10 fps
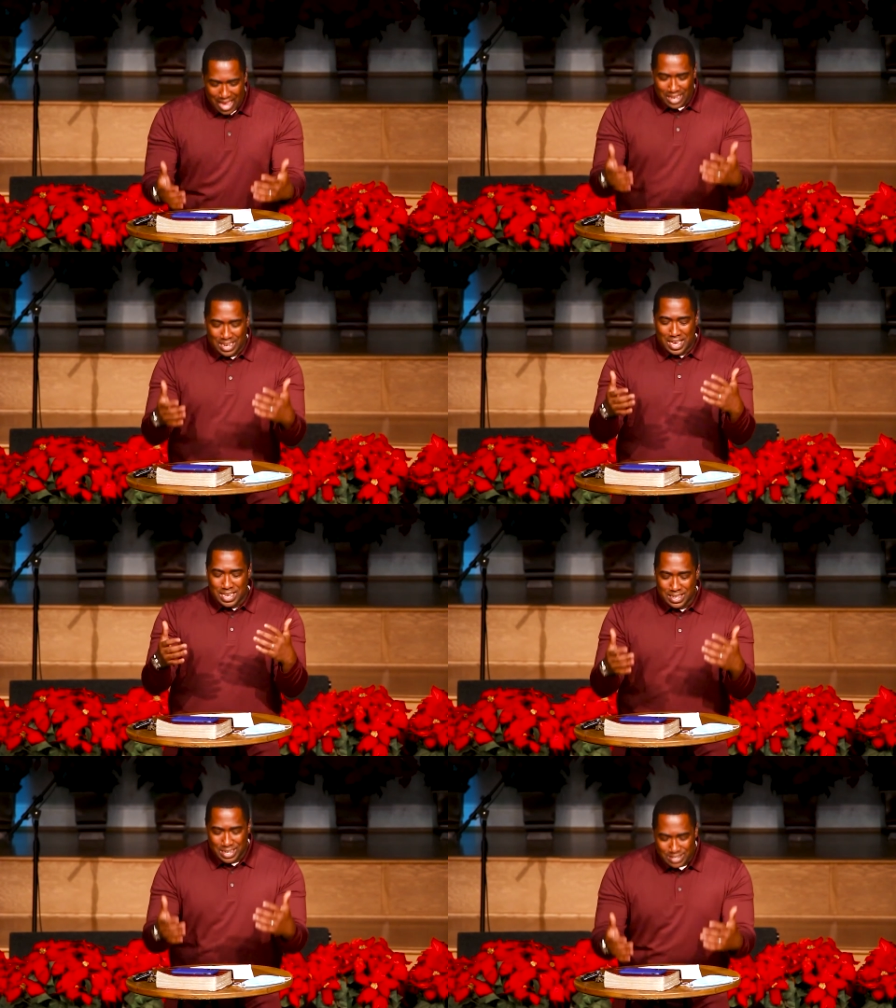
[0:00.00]
and it,
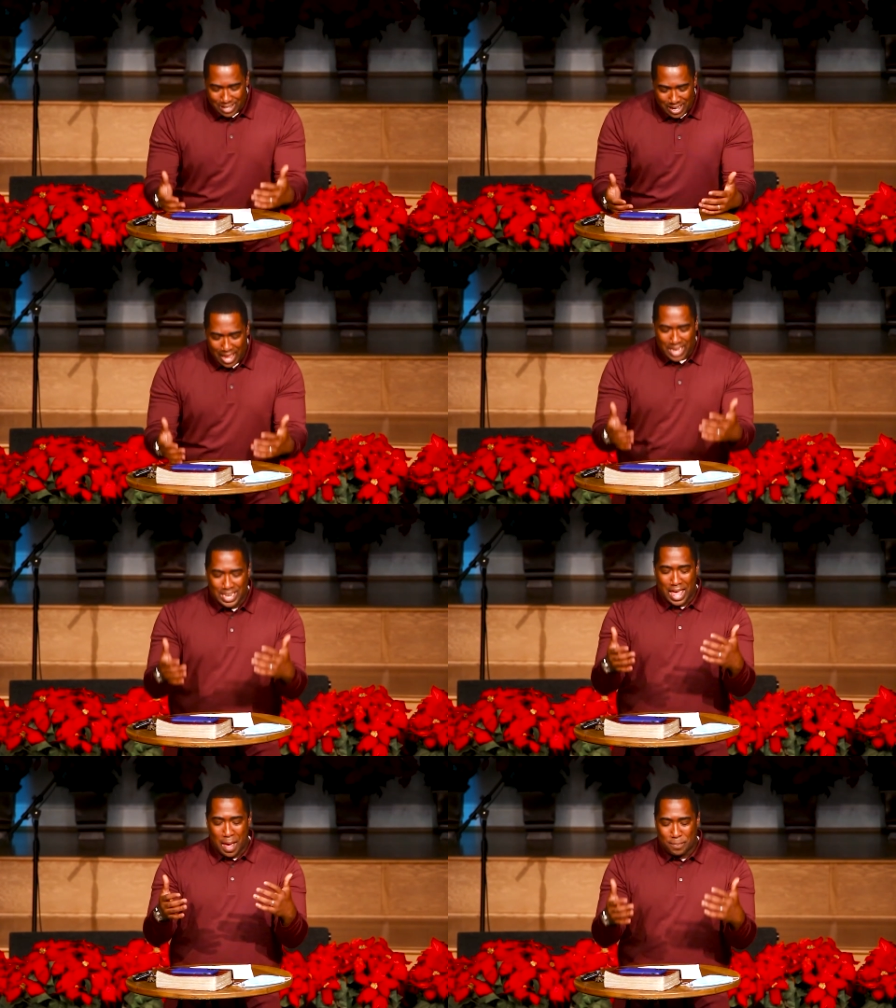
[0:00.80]
it, it
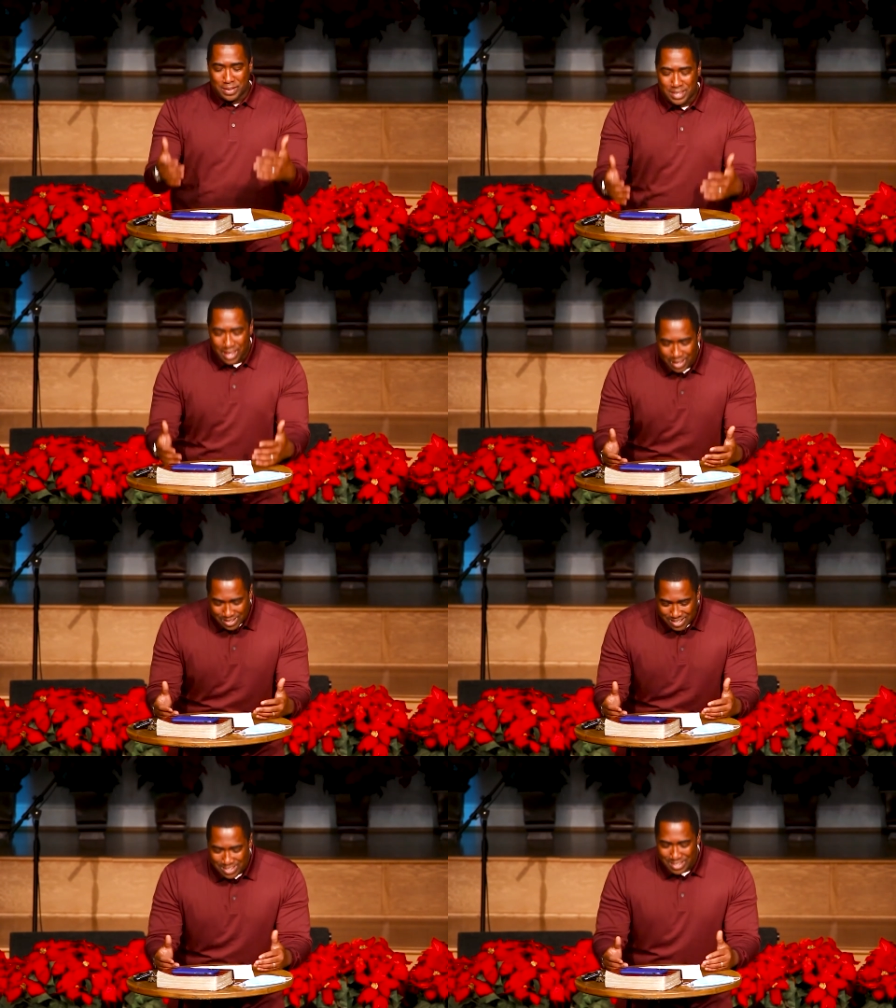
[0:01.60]
hadn't happened yet.